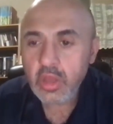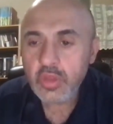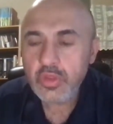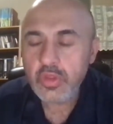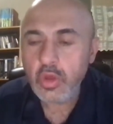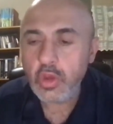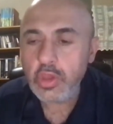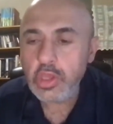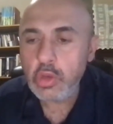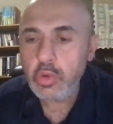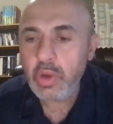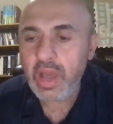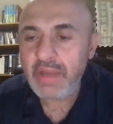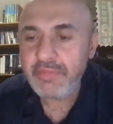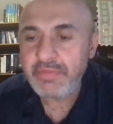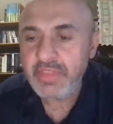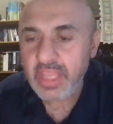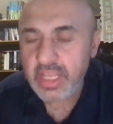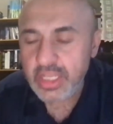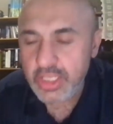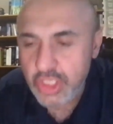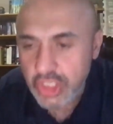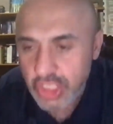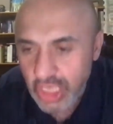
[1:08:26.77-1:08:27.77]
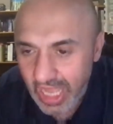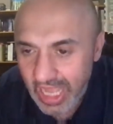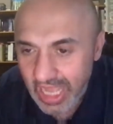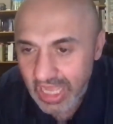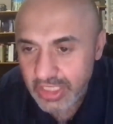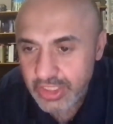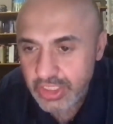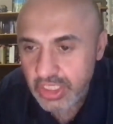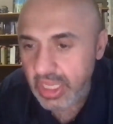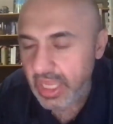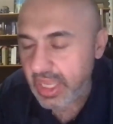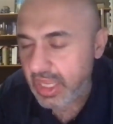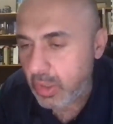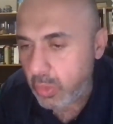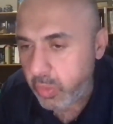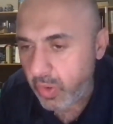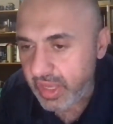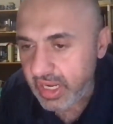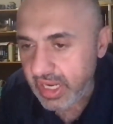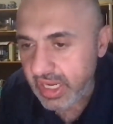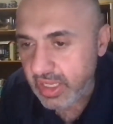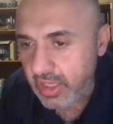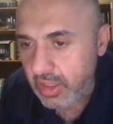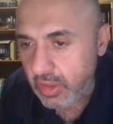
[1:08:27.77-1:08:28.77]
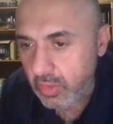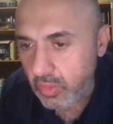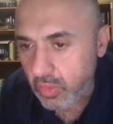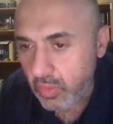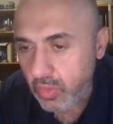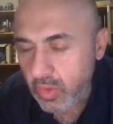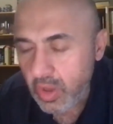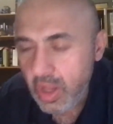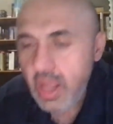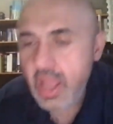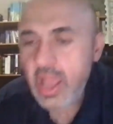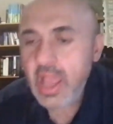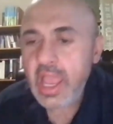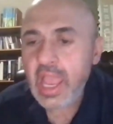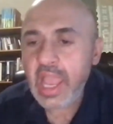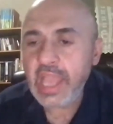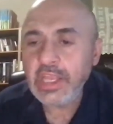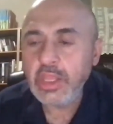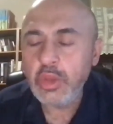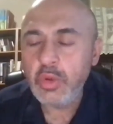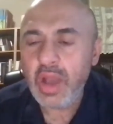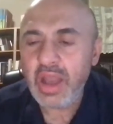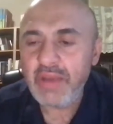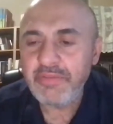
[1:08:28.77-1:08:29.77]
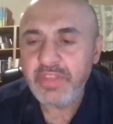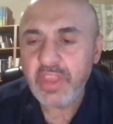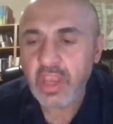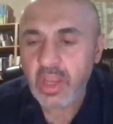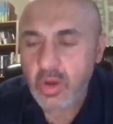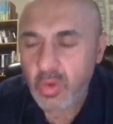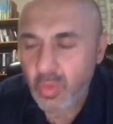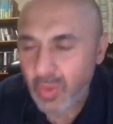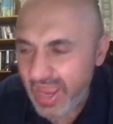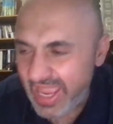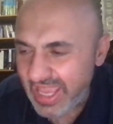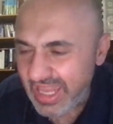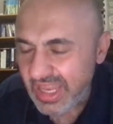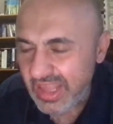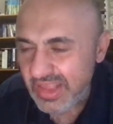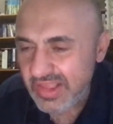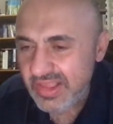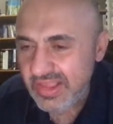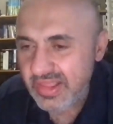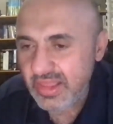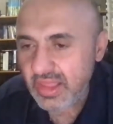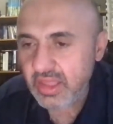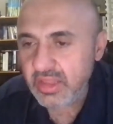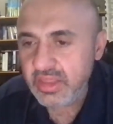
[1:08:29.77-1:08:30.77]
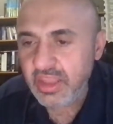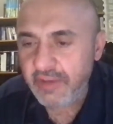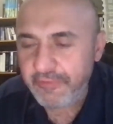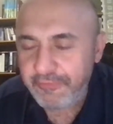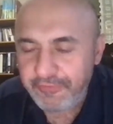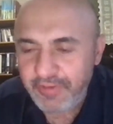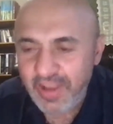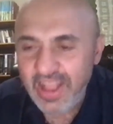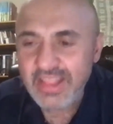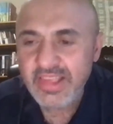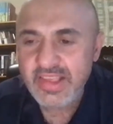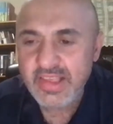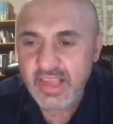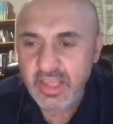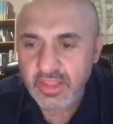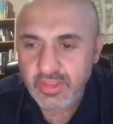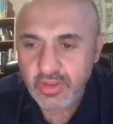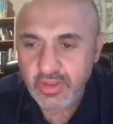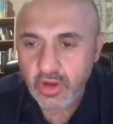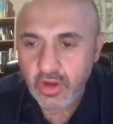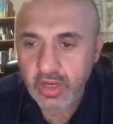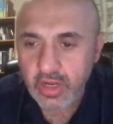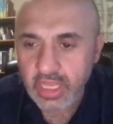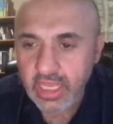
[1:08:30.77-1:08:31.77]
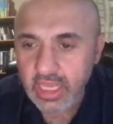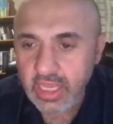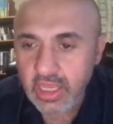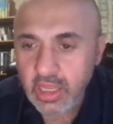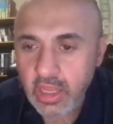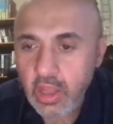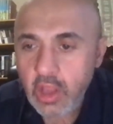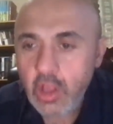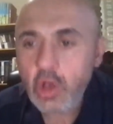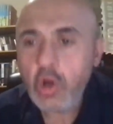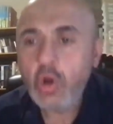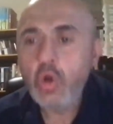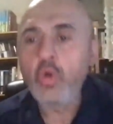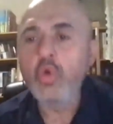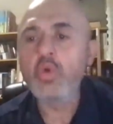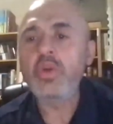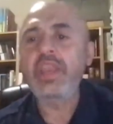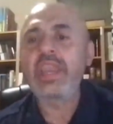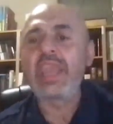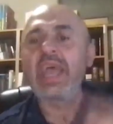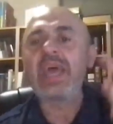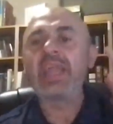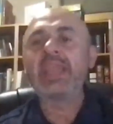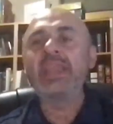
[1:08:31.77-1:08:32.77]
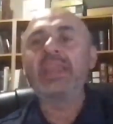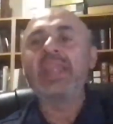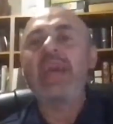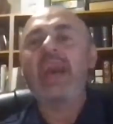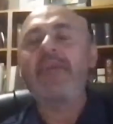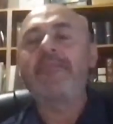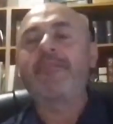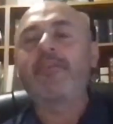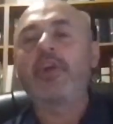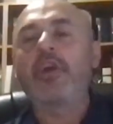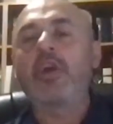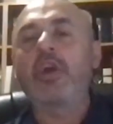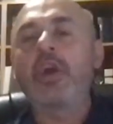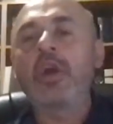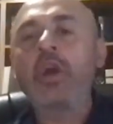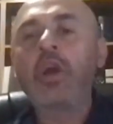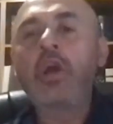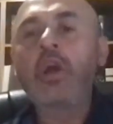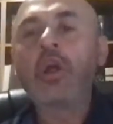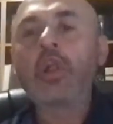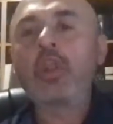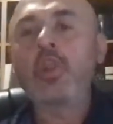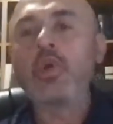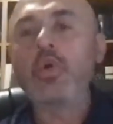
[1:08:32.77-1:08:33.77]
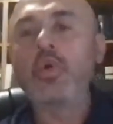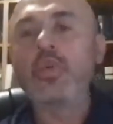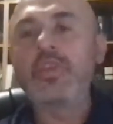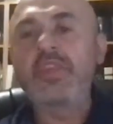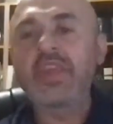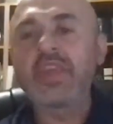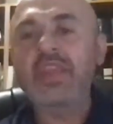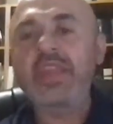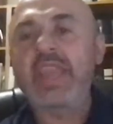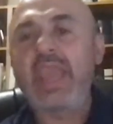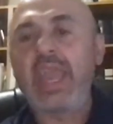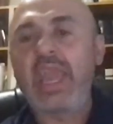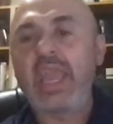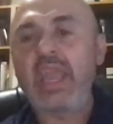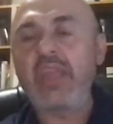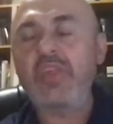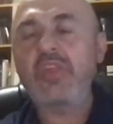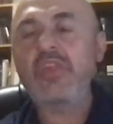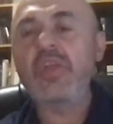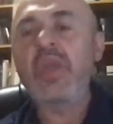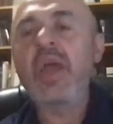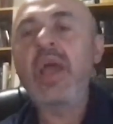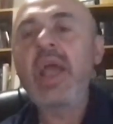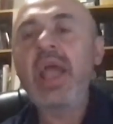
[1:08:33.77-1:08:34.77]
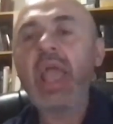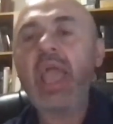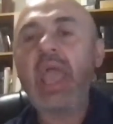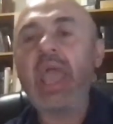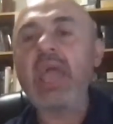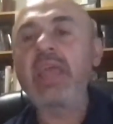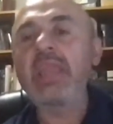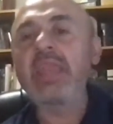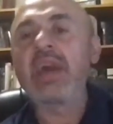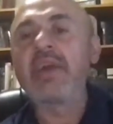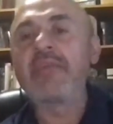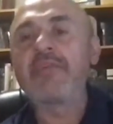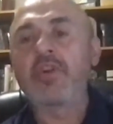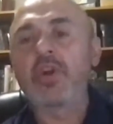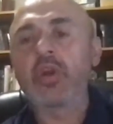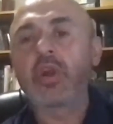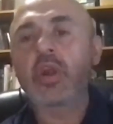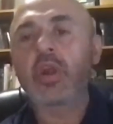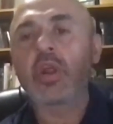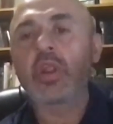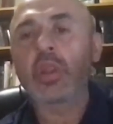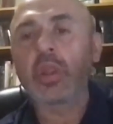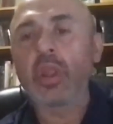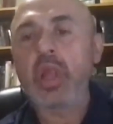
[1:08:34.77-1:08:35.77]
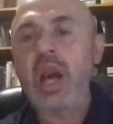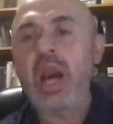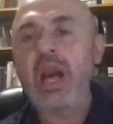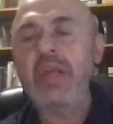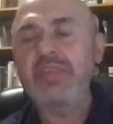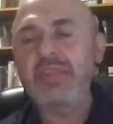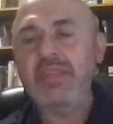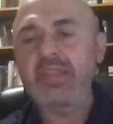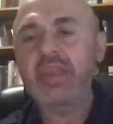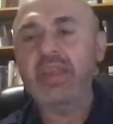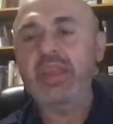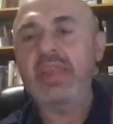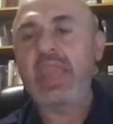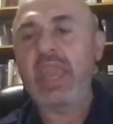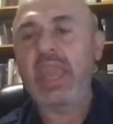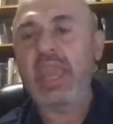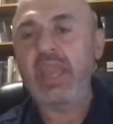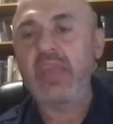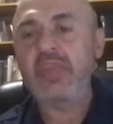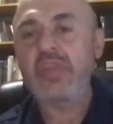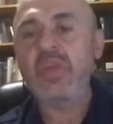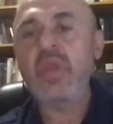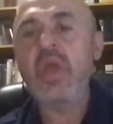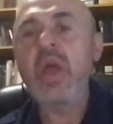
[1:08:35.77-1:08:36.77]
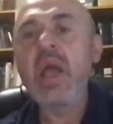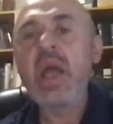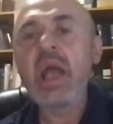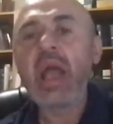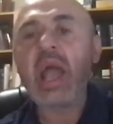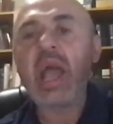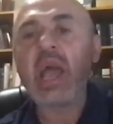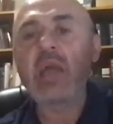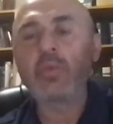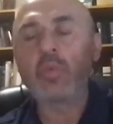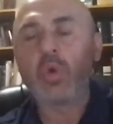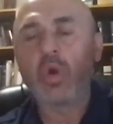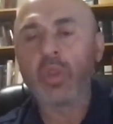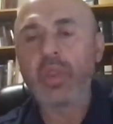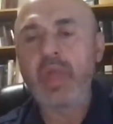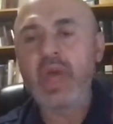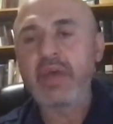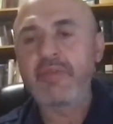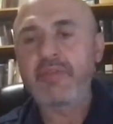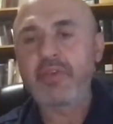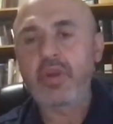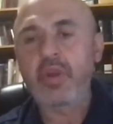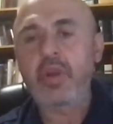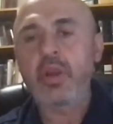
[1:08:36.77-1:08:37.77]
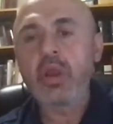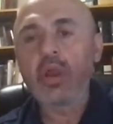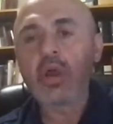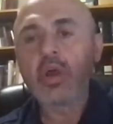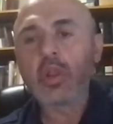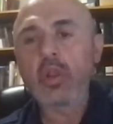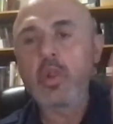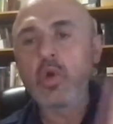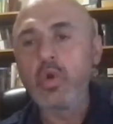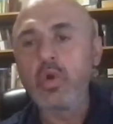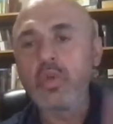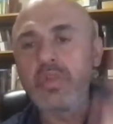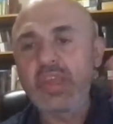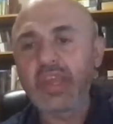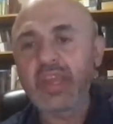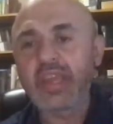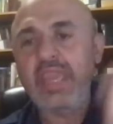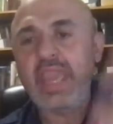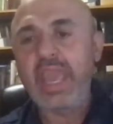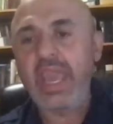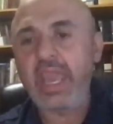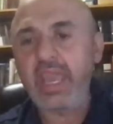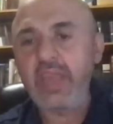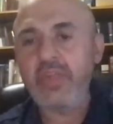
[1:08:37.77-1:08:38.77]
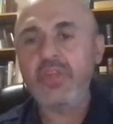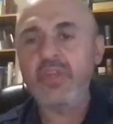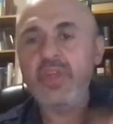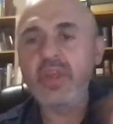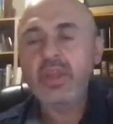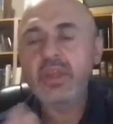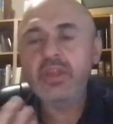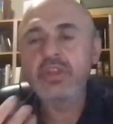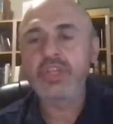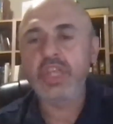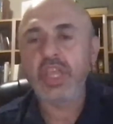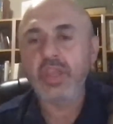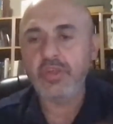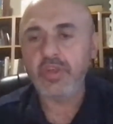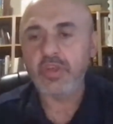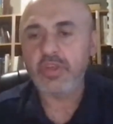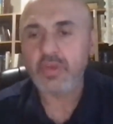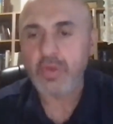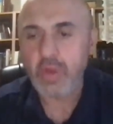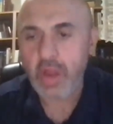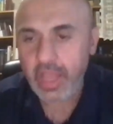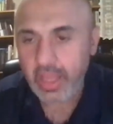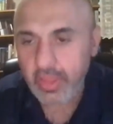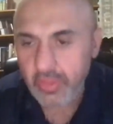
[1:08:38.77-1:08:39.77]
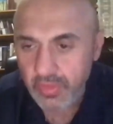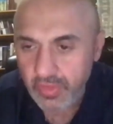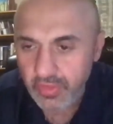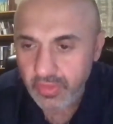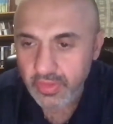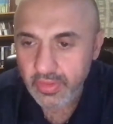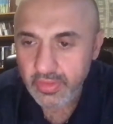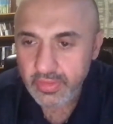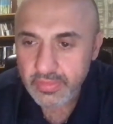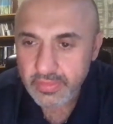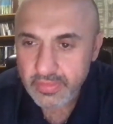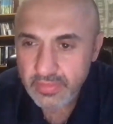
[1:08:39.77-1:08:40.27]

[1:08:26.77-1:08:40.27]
So you have the judge acquitting you, and you have the greatest defense attorney who can never lose a case and never lost a case and will never lose a case, Jesus Christ.